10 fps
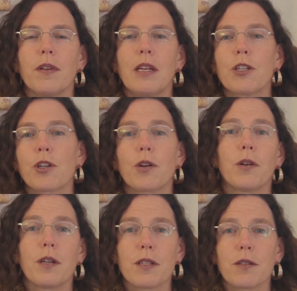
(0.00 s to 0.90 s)

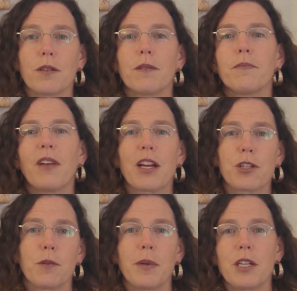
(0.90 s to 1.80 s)
intercourse or
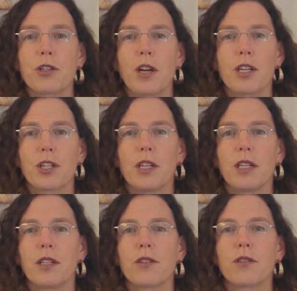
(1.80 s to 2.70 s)
vaginal
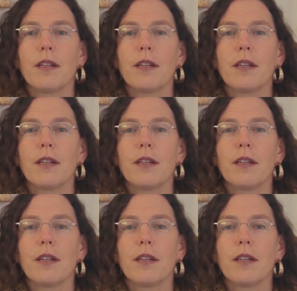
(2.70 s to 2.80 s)
penetration.